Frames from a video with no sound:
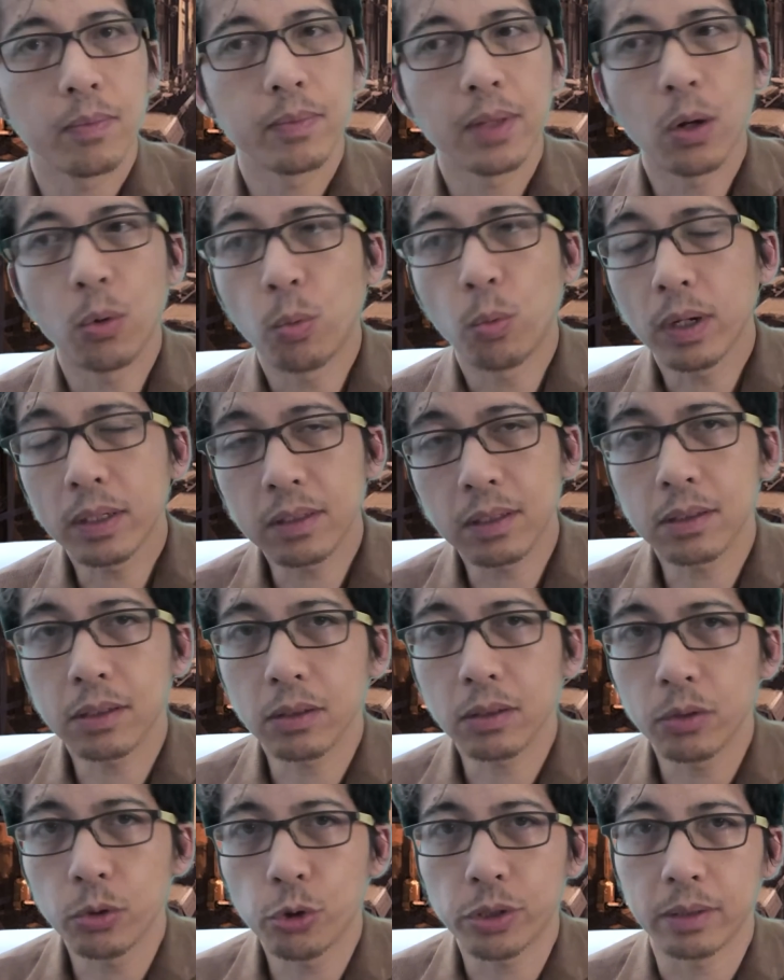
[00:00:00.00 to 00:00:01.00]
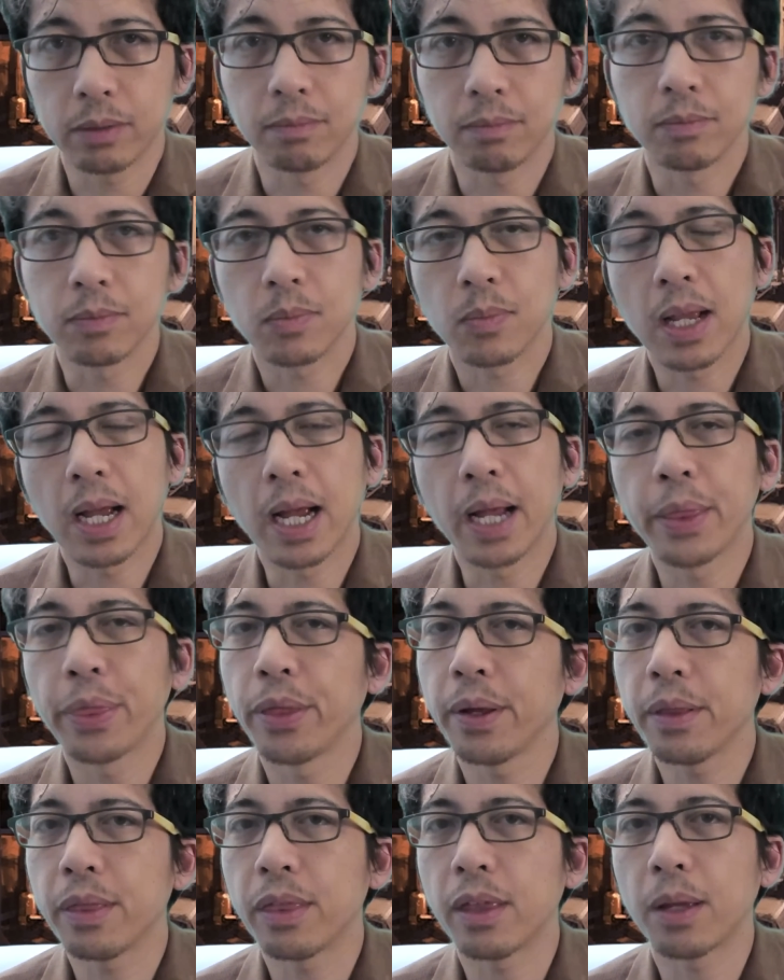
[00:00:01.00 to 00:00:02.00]
Now, what's a solution? I
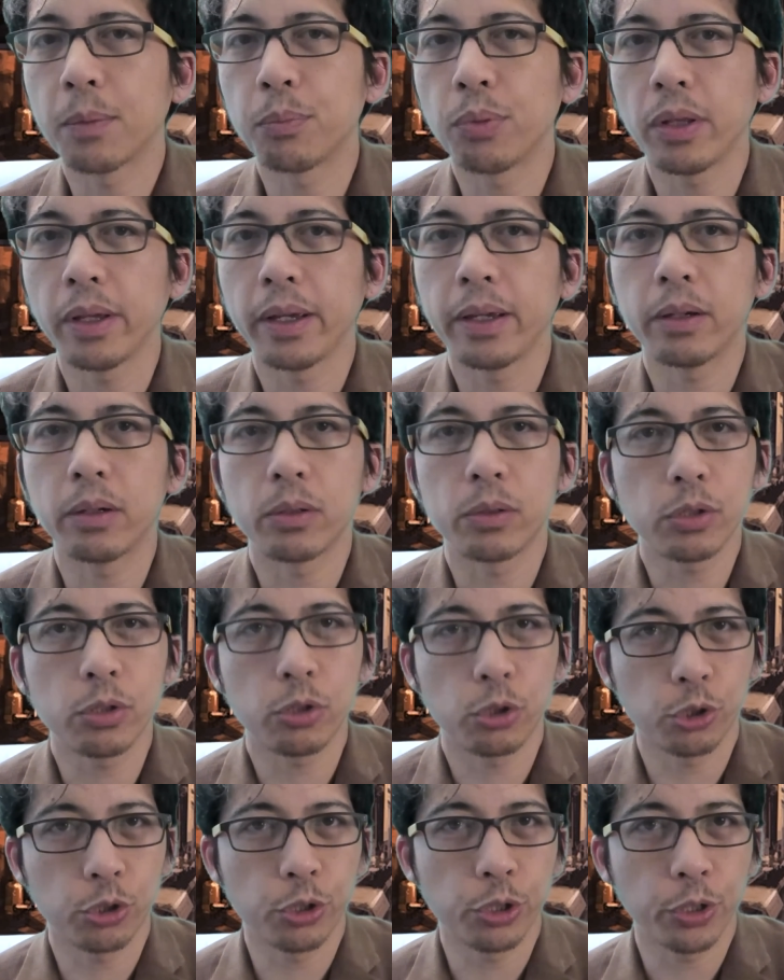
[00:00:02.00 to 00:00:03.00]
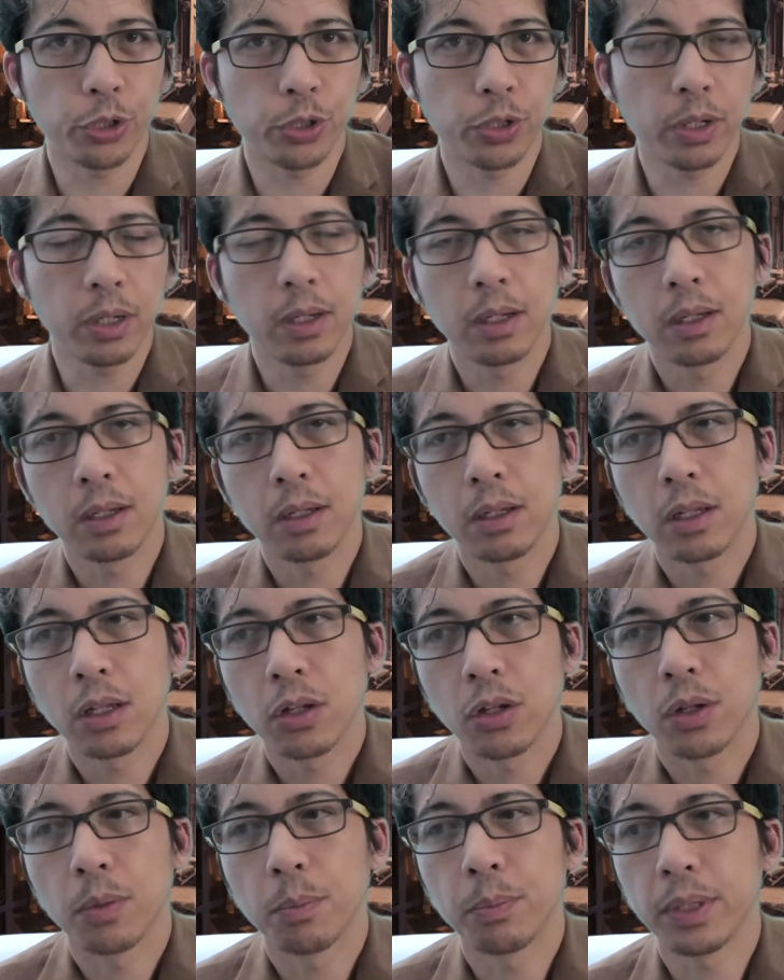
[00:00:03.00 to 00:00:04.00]
think that players should
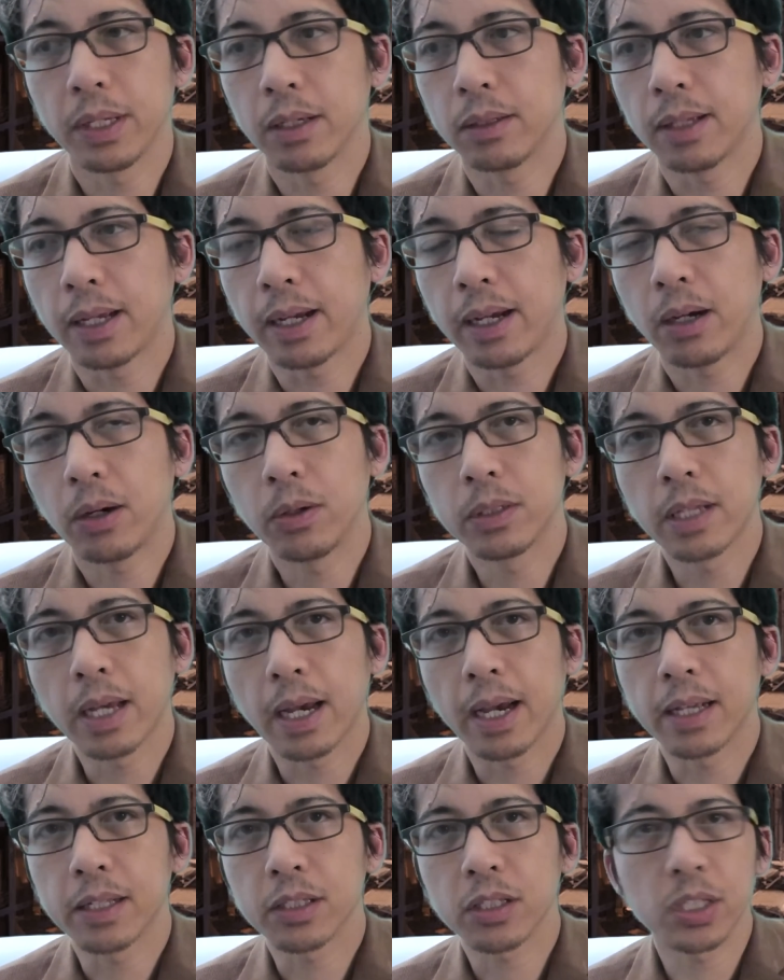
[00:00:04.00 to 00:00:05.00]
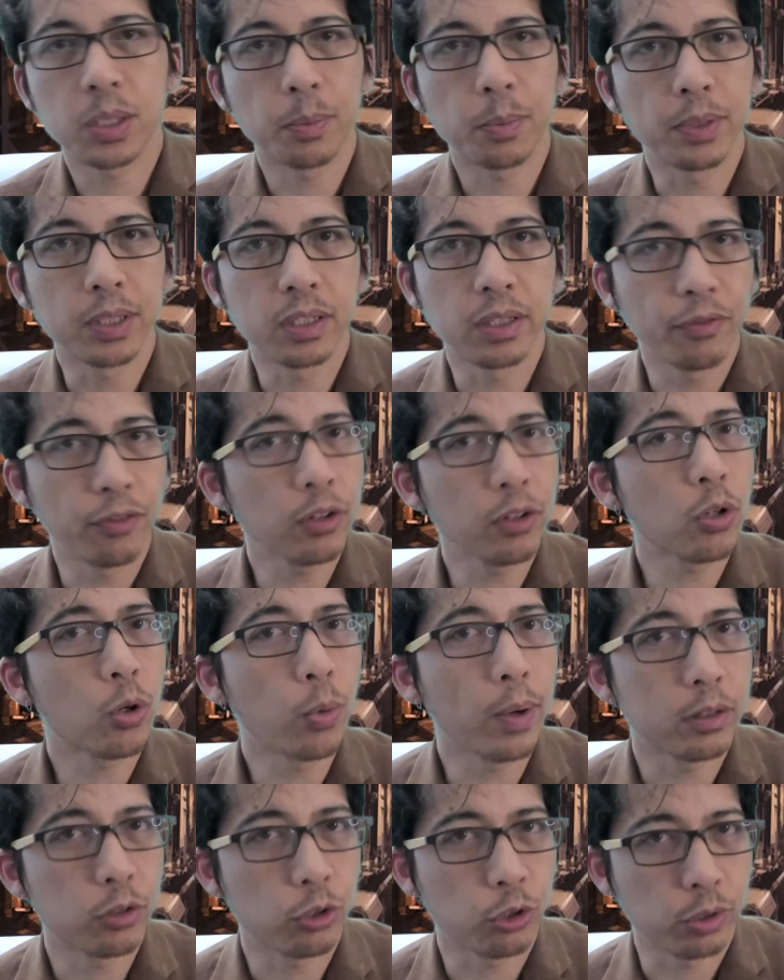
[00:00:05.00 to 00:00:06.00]
be allowed to ask specific
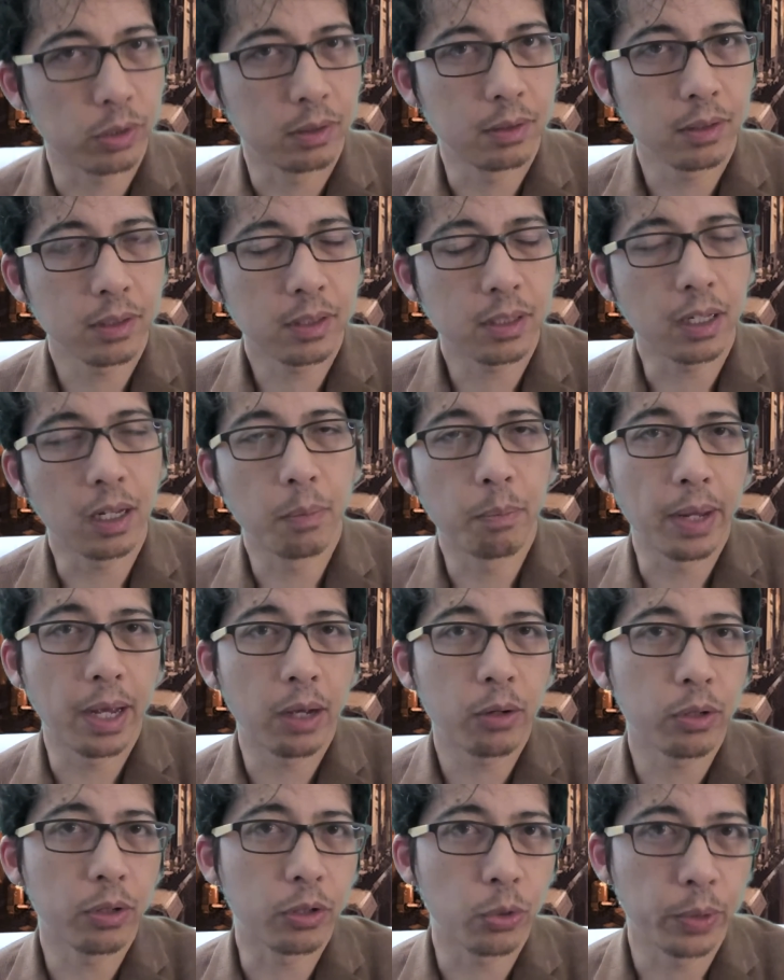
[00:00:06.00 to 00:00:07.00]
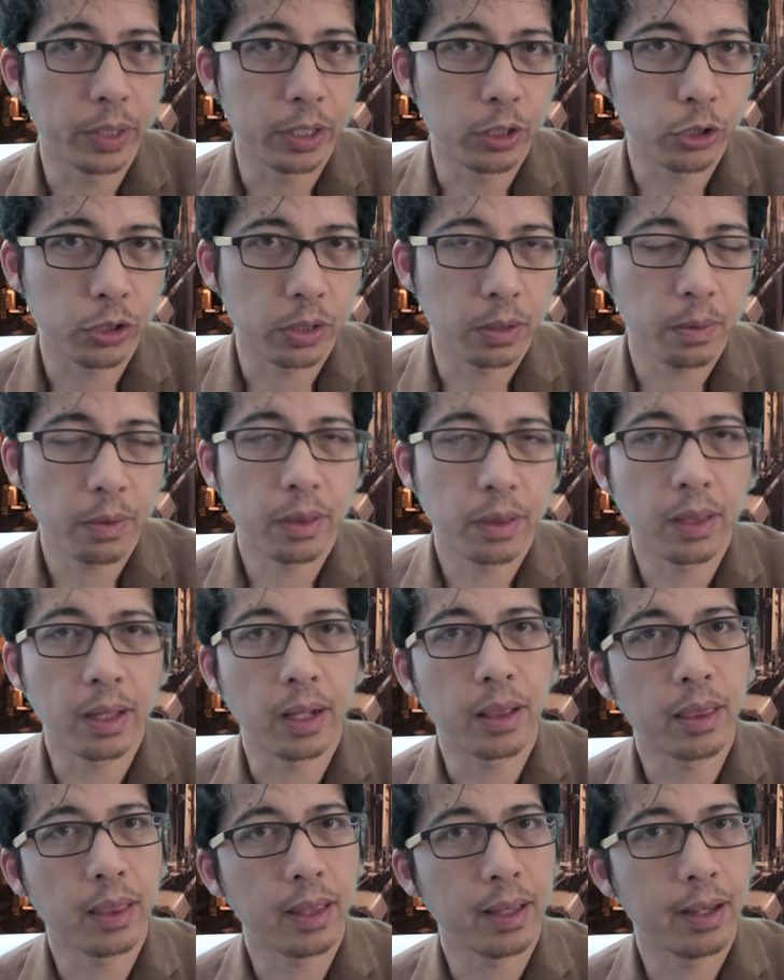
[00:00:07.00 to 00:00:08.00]
questions about a creature
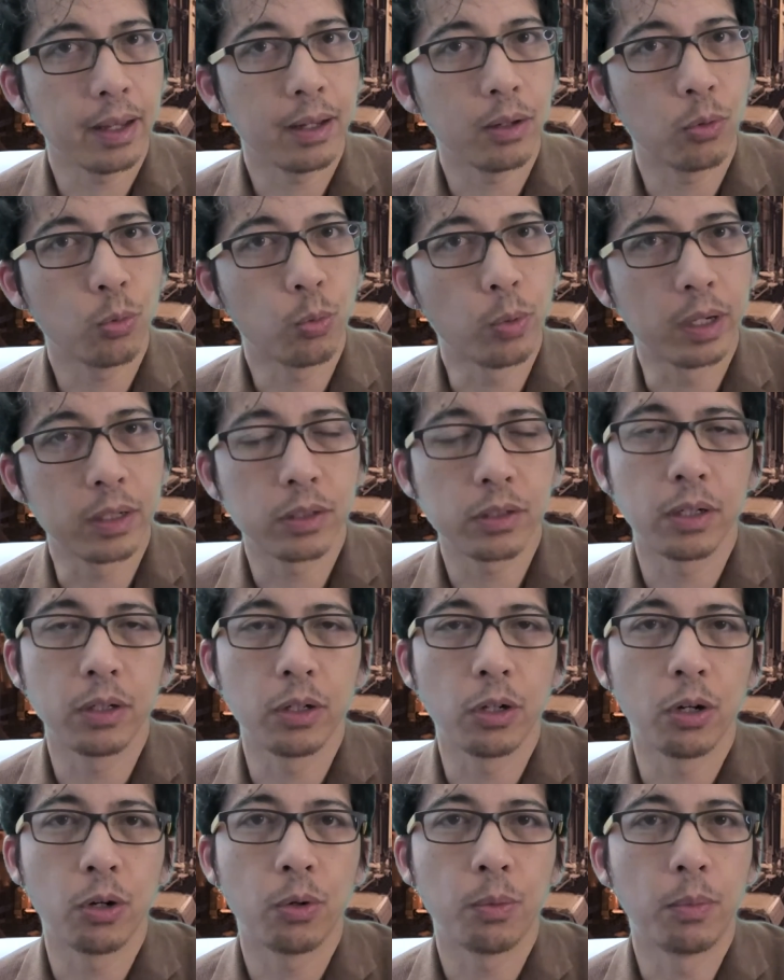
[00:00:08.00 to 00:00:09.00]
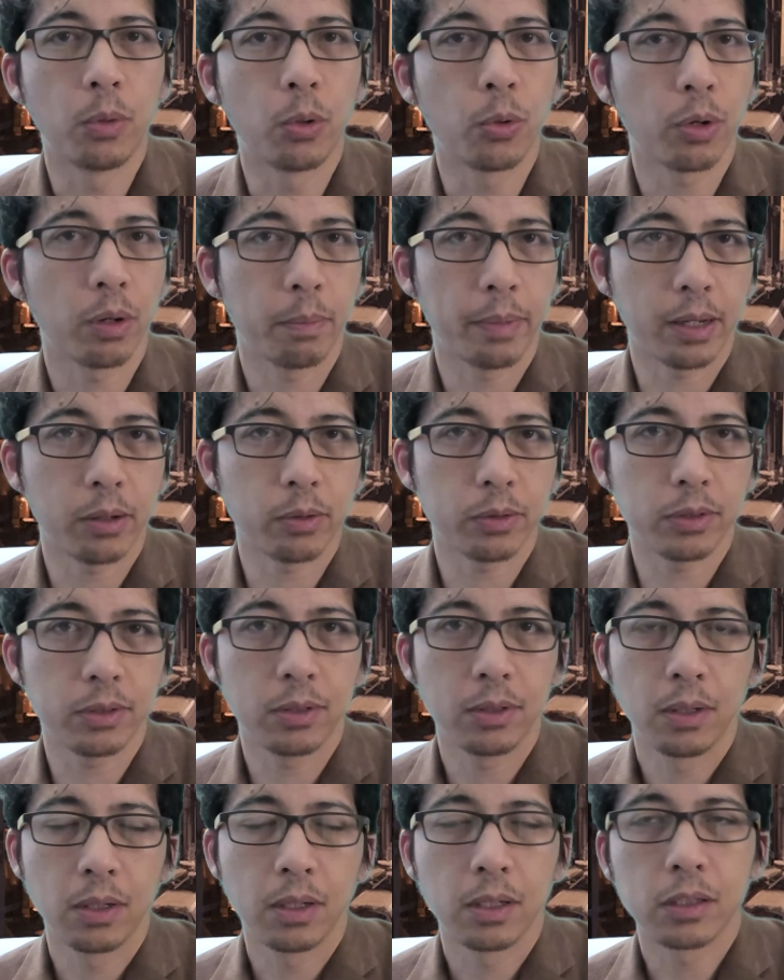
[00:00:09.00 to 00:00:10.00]
that they want to know more about,
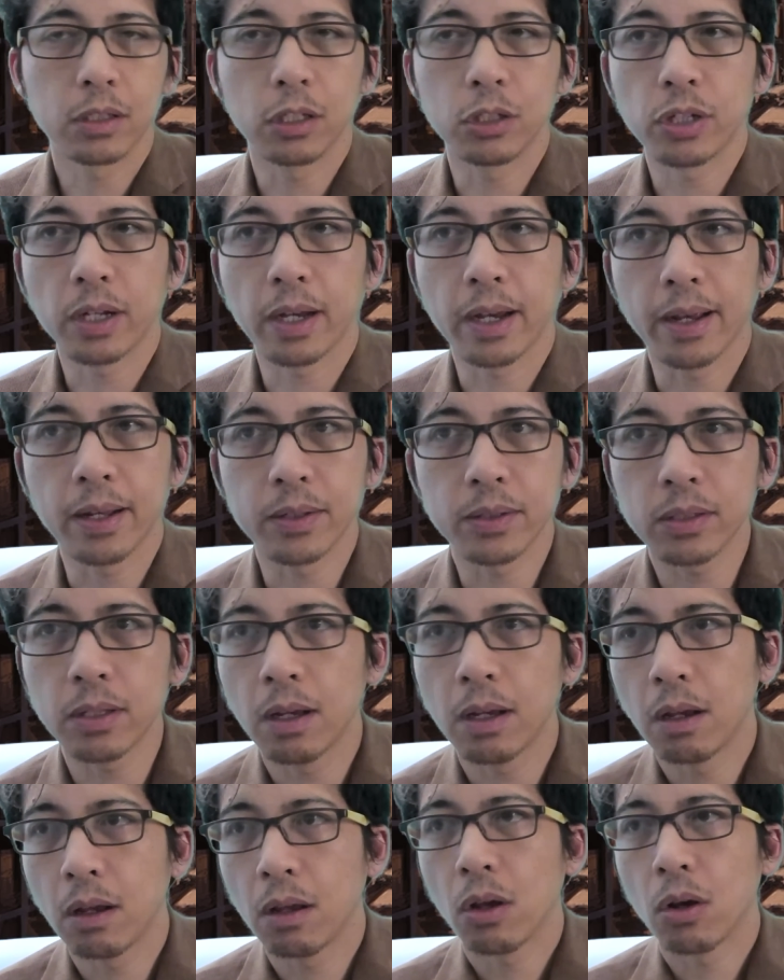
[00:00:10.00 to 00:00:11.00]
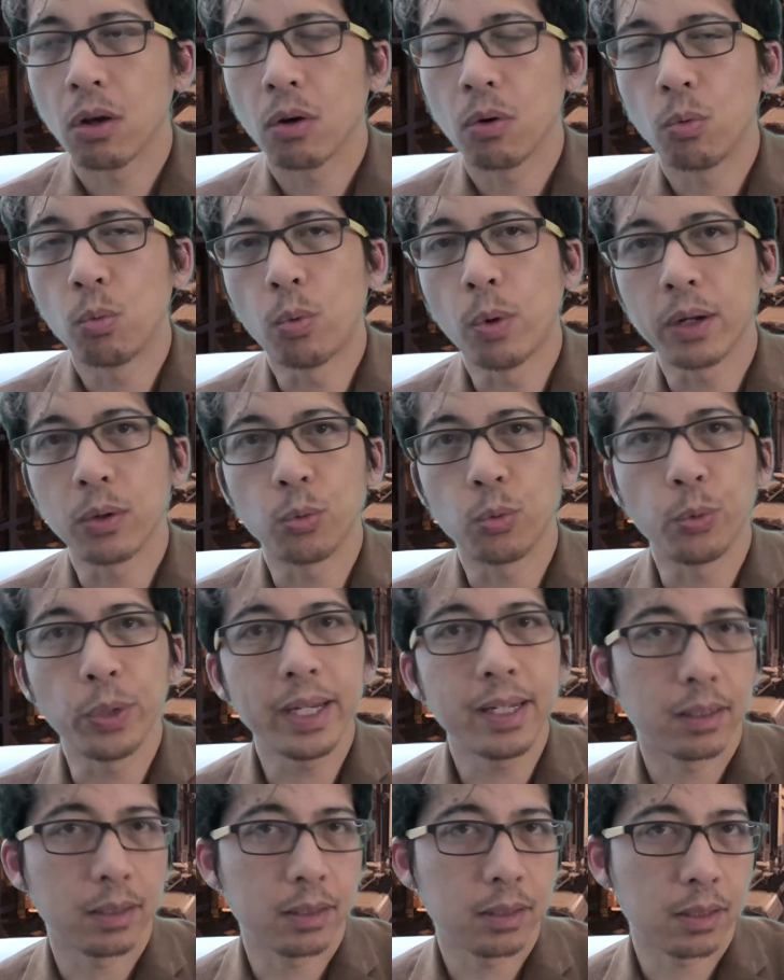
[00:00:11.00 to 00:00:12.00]
such as what
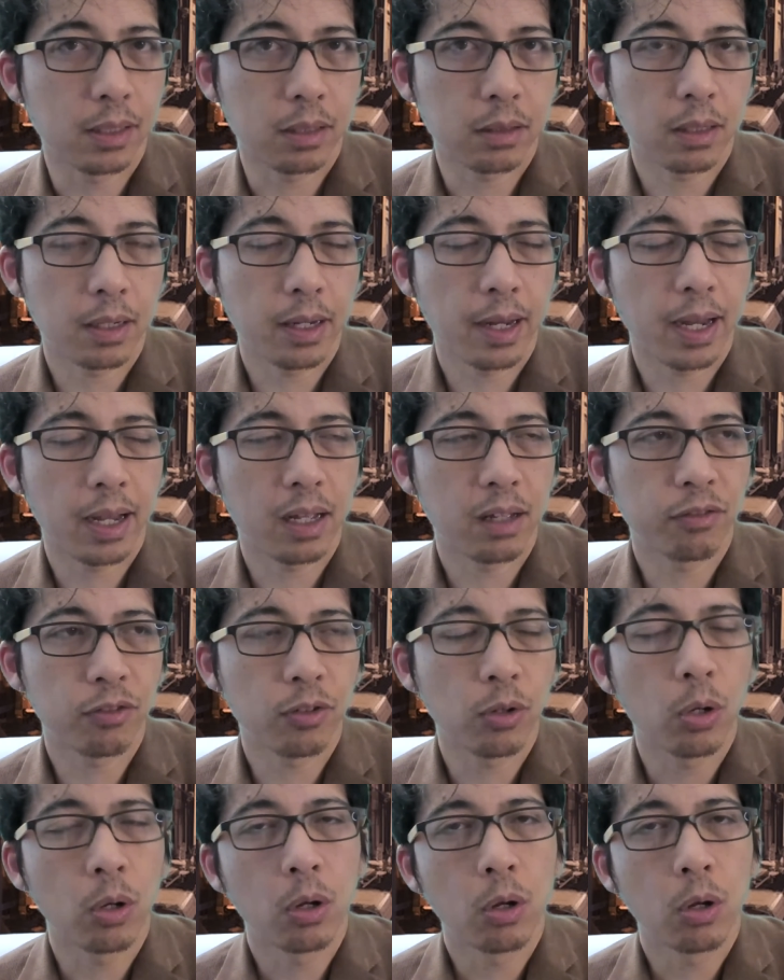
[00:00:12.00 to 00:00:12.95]
weakness does it have,